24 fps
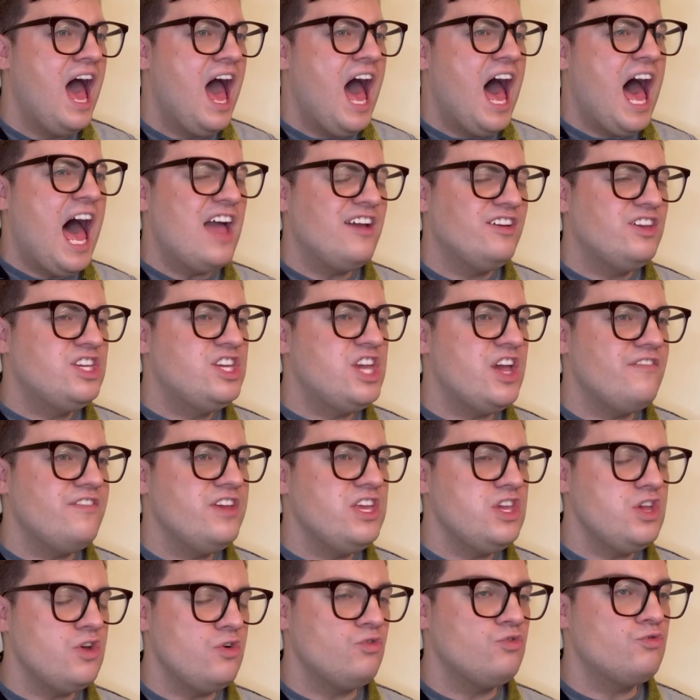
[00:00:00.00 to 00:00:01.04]
I've
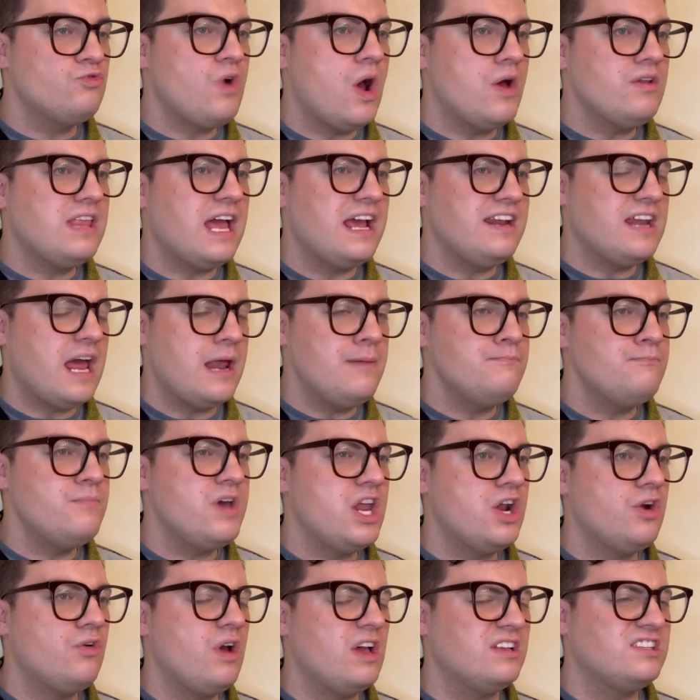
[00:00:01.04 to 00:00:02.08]
given you ground light and
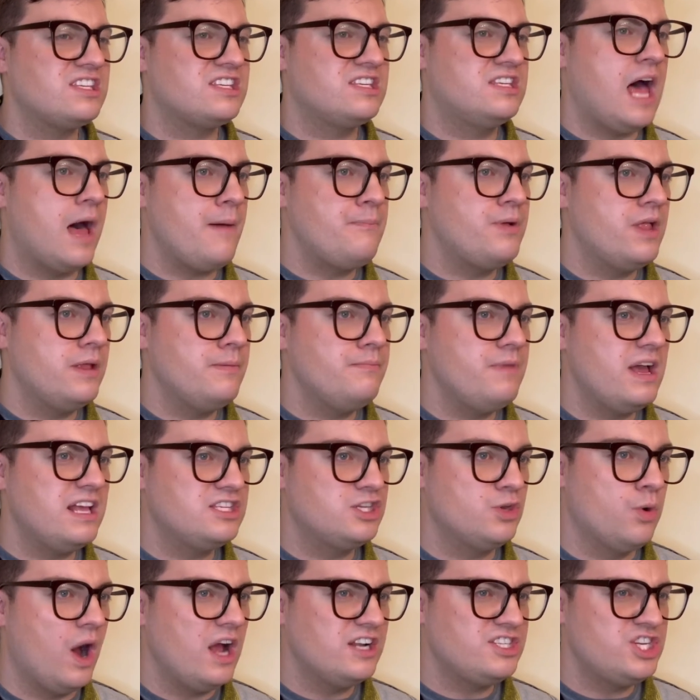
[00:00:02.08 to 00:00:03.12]
mineral
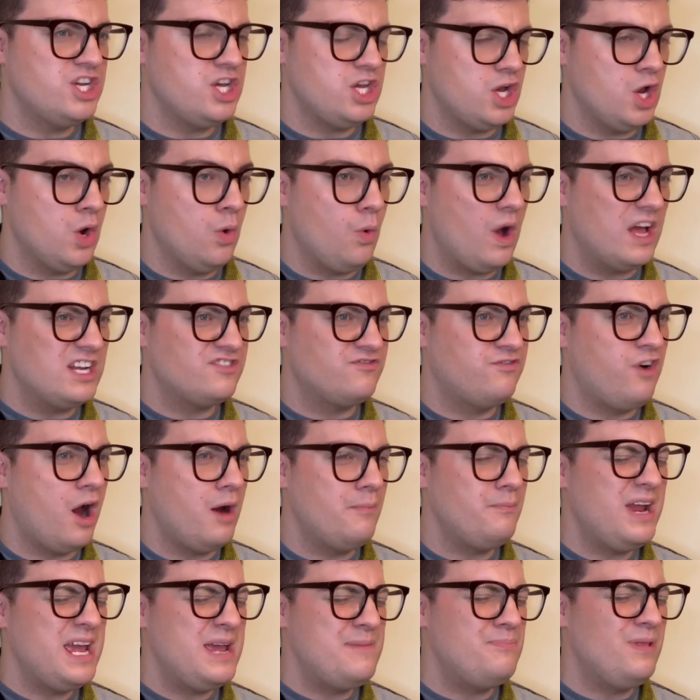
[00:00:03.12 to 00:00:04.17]
supplements. What do you want for
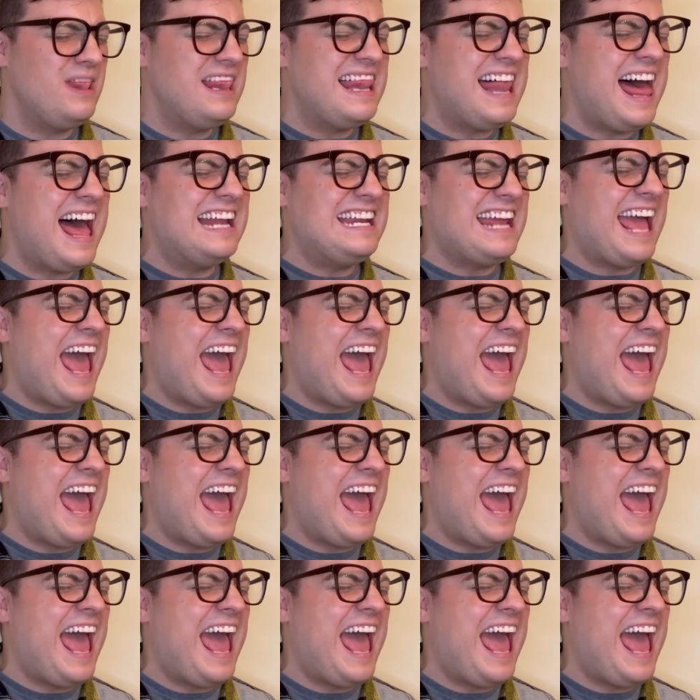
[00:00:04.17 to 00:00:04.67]
me? Blood!